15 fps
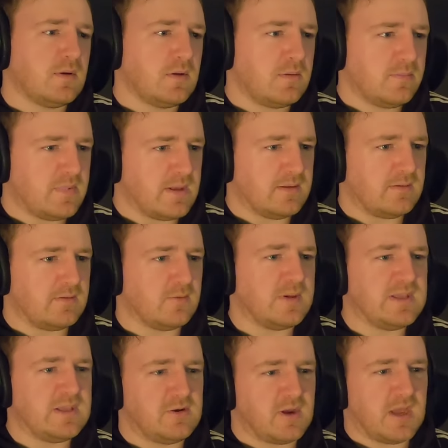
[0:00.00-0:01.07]
Yeah, the
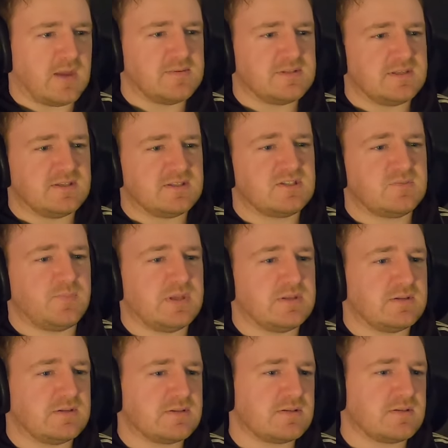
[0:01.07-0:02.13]
way he grabs it and
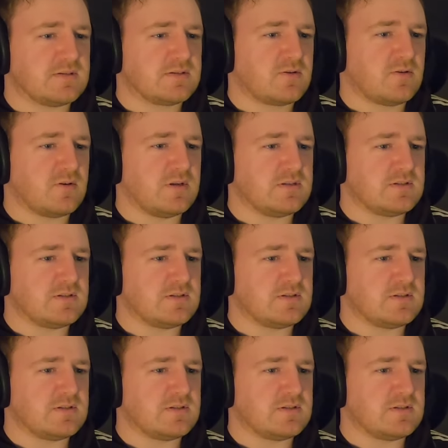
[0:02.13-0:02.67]
spins is crazy.